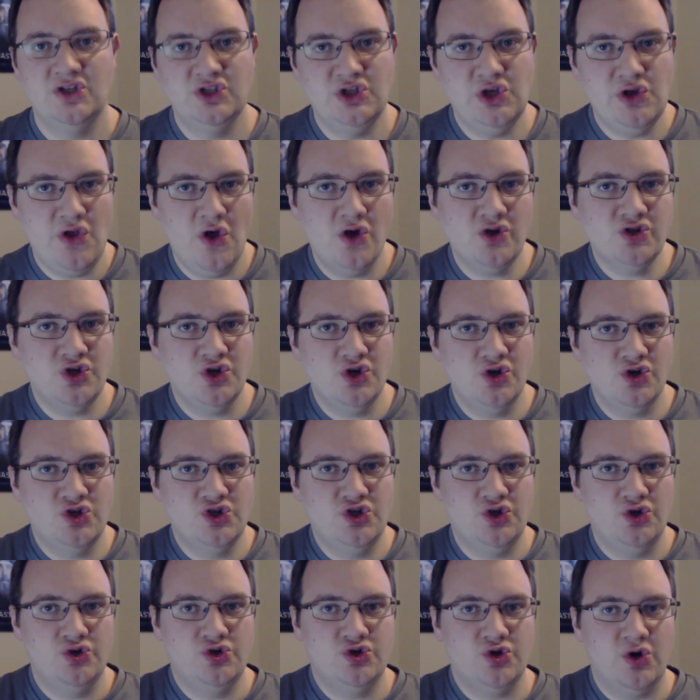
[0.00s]
So those are your
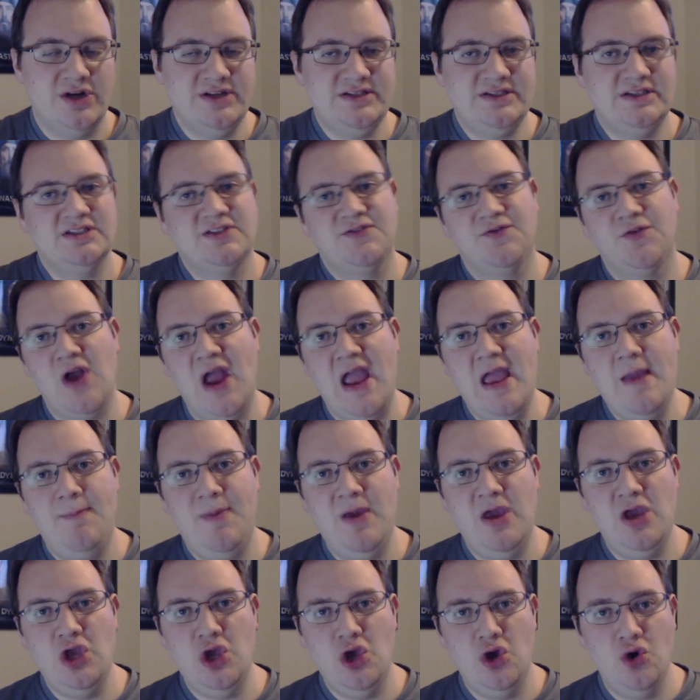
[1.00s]
two choices for
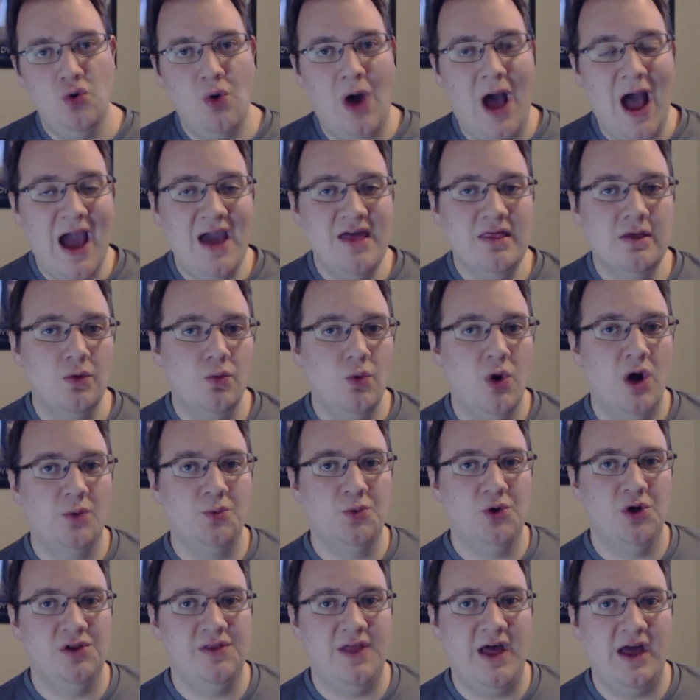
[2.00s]
APU. Either
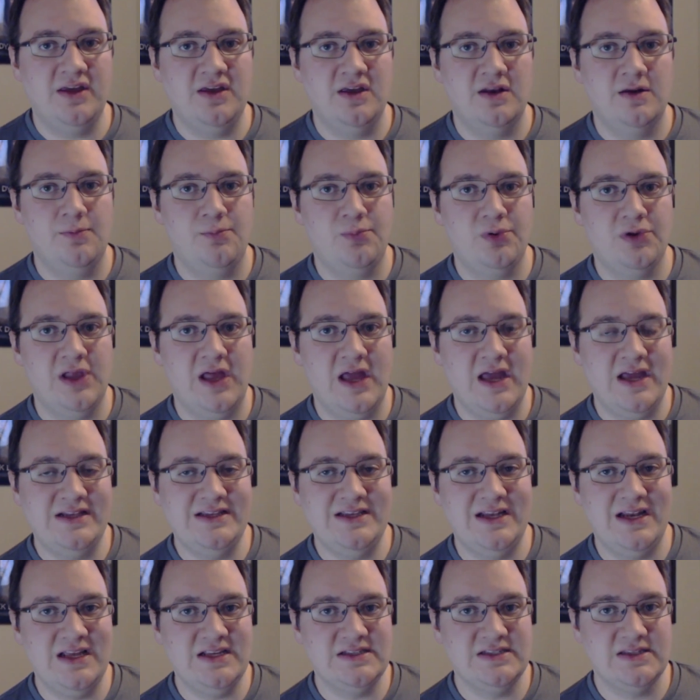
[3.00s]
one will allow you to play
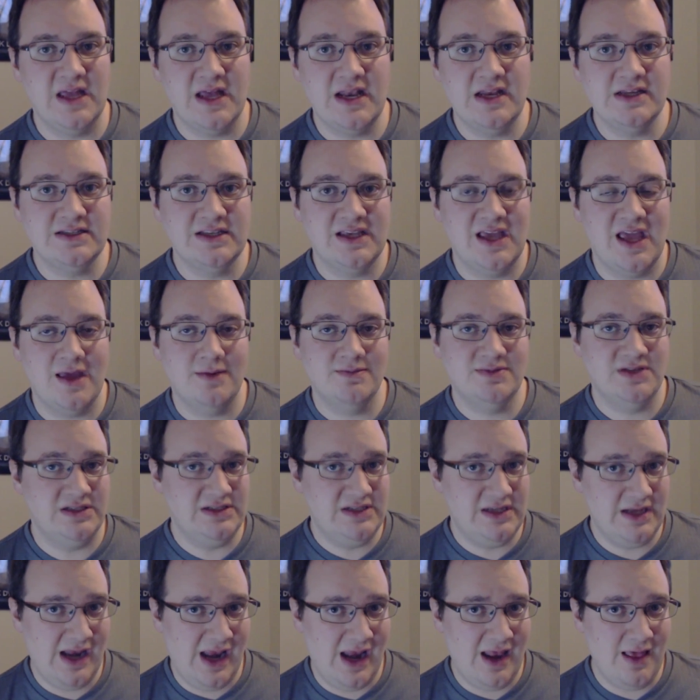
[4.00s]
today's latest games
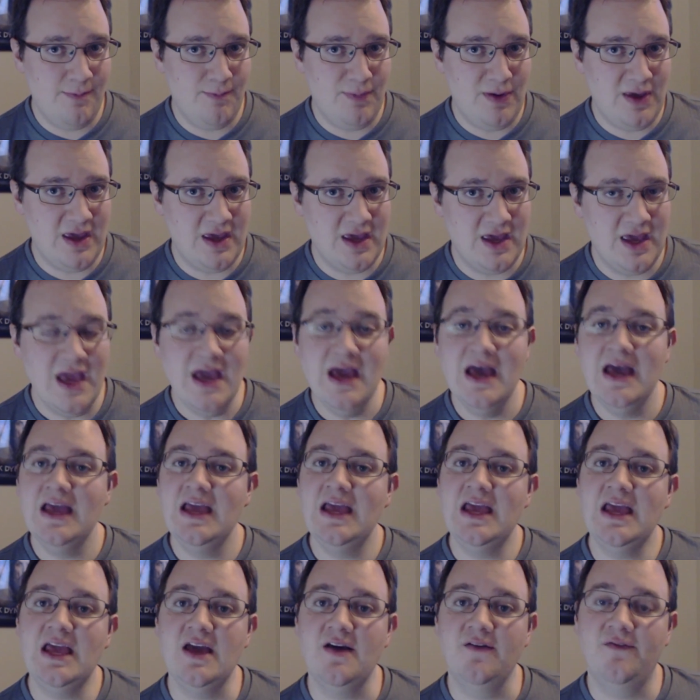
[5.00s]
in 1080p
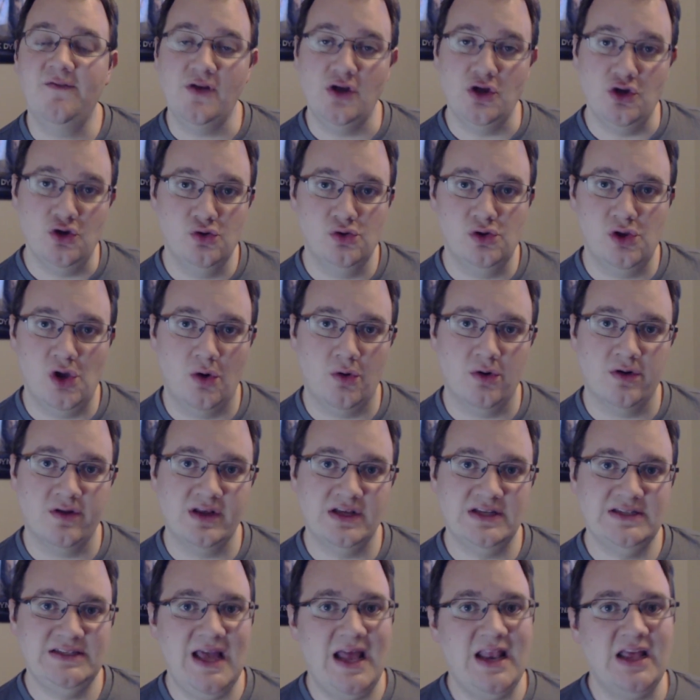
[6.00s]
if you lower
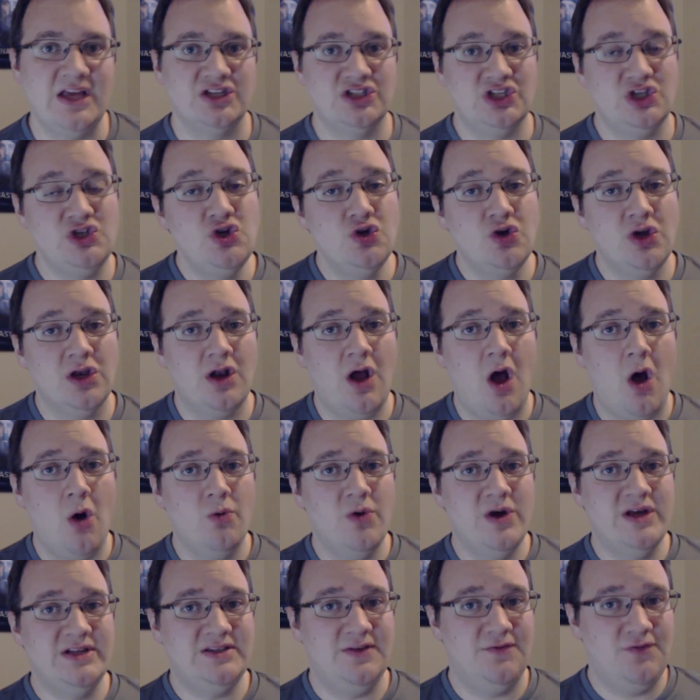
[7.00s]
the settings. And you can
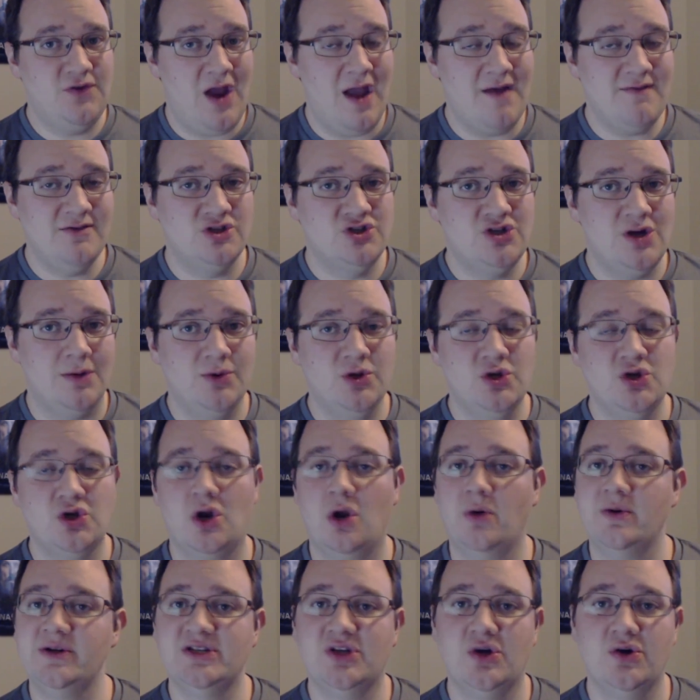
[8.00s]
always, if you're having trouble, you
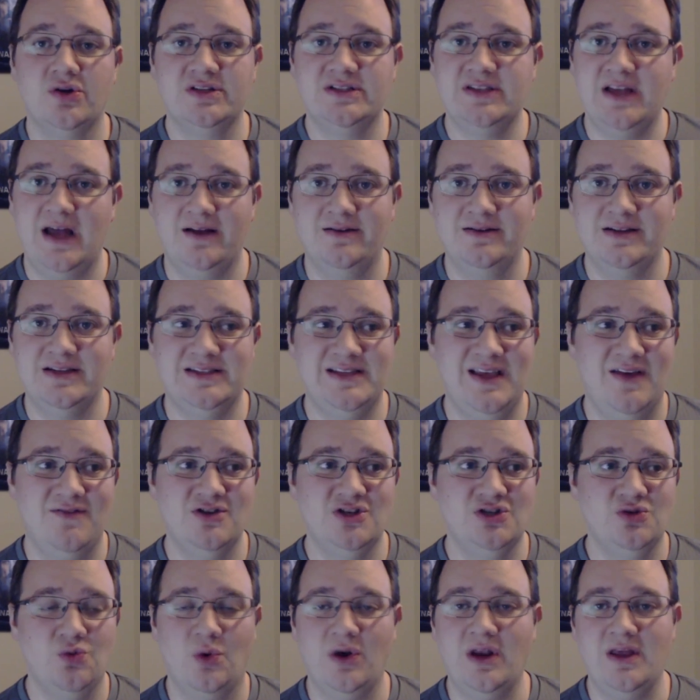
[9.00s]
can always go down to
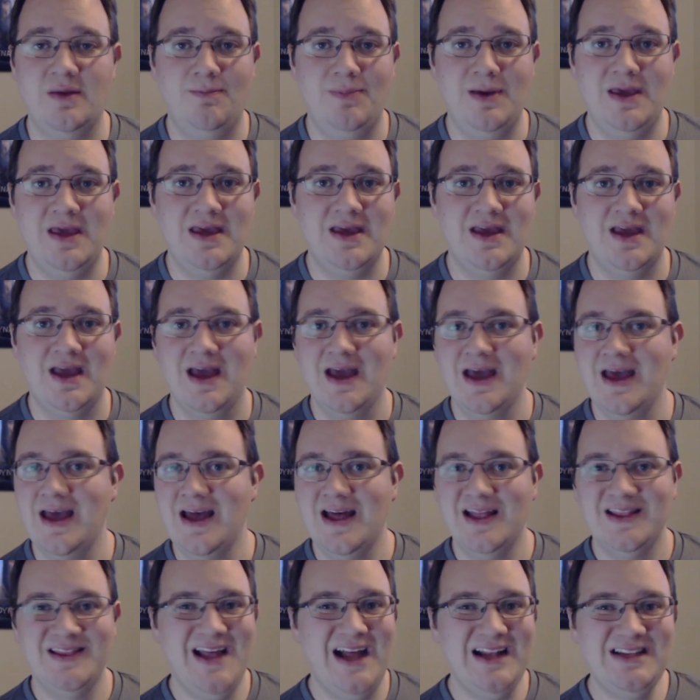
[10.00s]
720p.
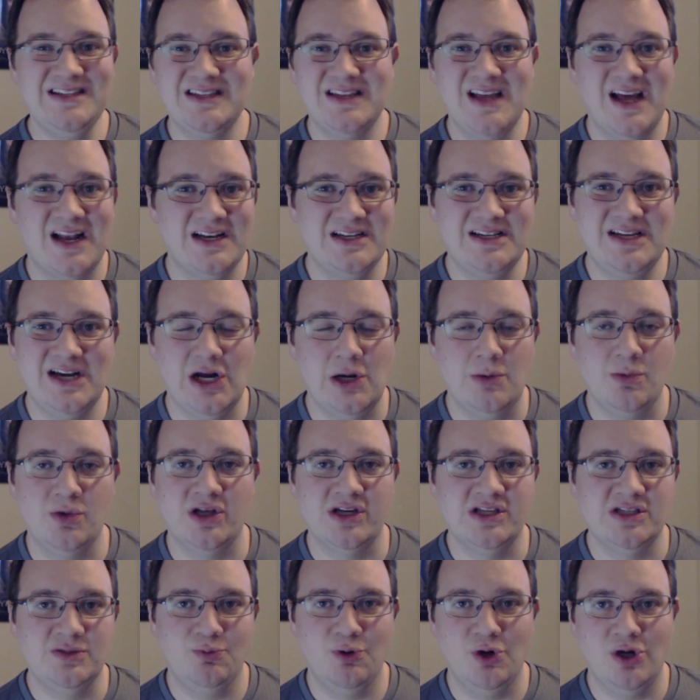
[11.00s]
That's not a
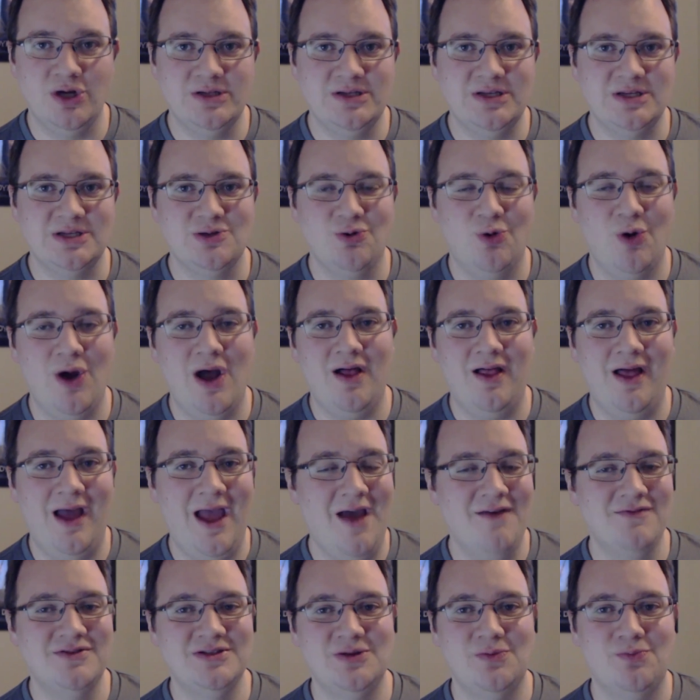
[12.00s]
terrible experience as well. I
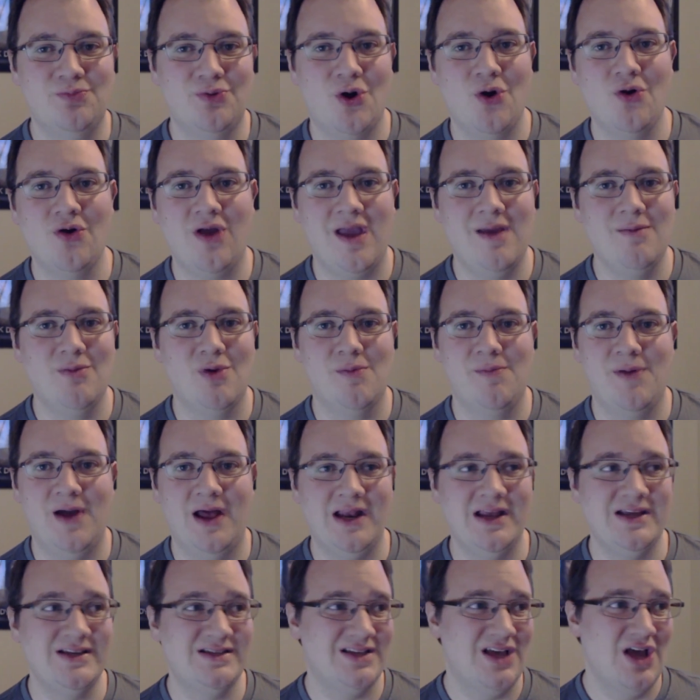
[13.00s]
have some pro gamer
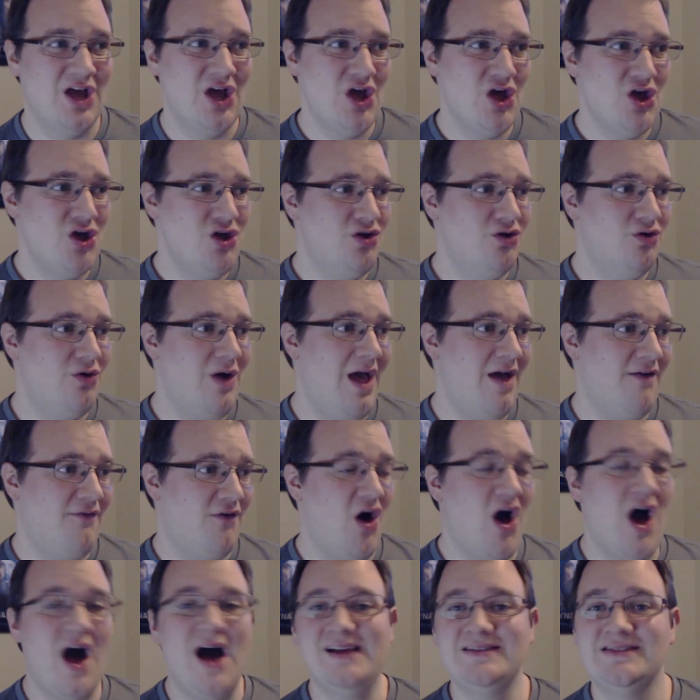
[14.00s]
buddies who have
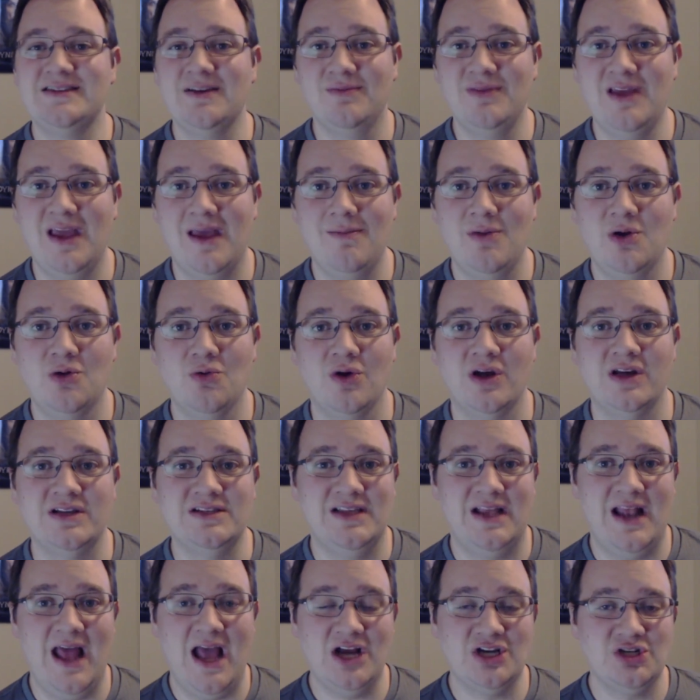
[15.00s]
awesome gaming
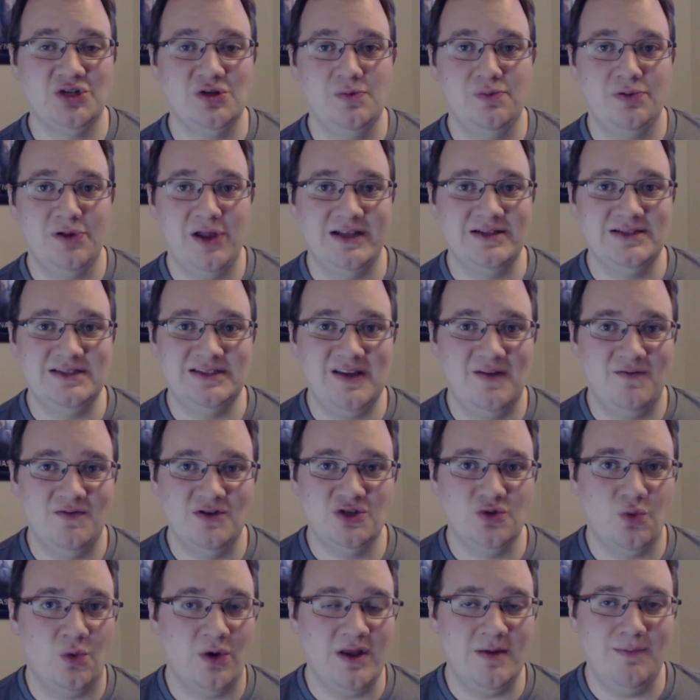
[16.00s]
rigs that actually play in
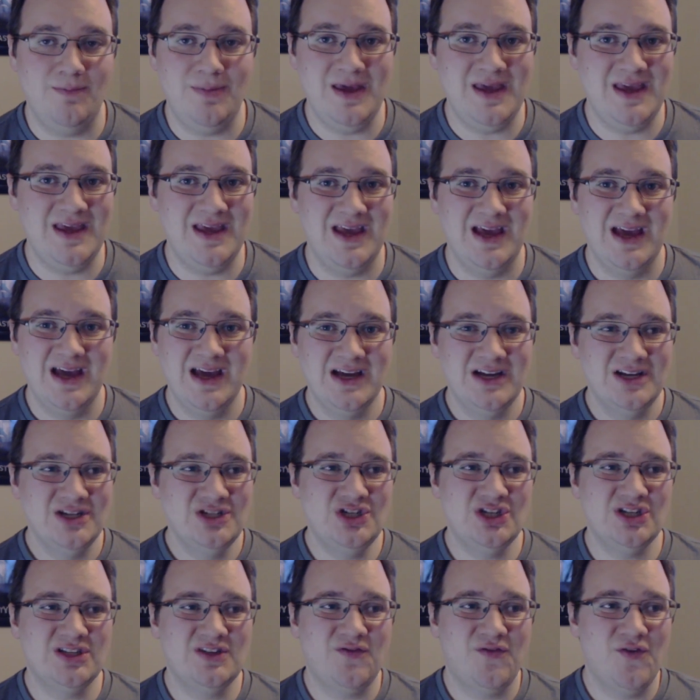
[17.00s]
720p
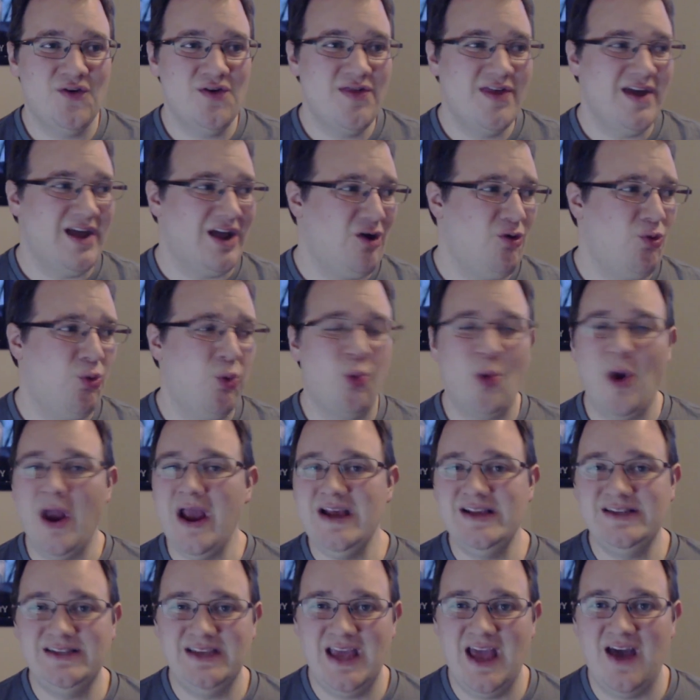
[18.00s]
just for the
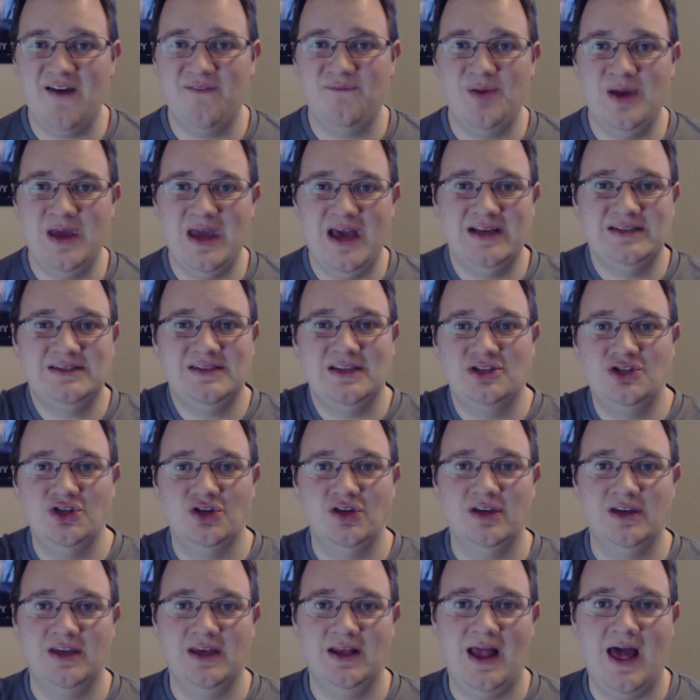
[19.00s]
crazy FPS
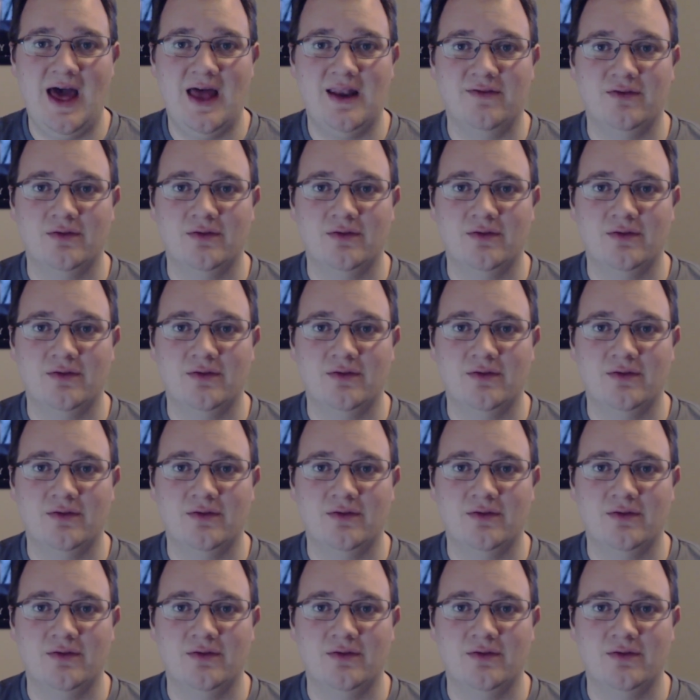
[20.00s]
that you can get